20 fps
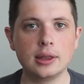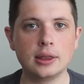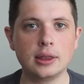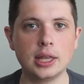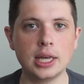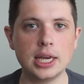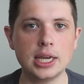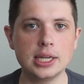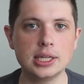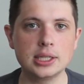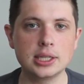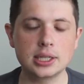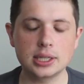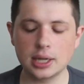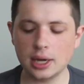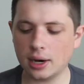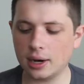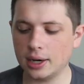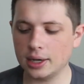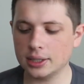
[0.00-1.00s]
These
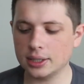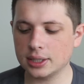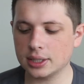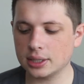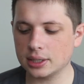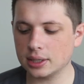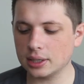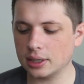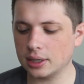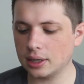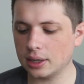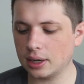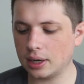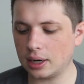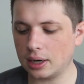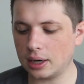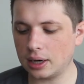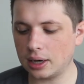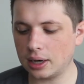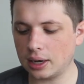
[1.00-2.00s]
guys,
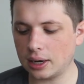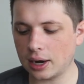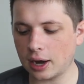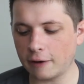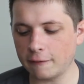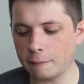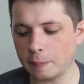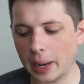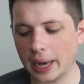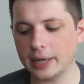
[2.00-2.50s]
I've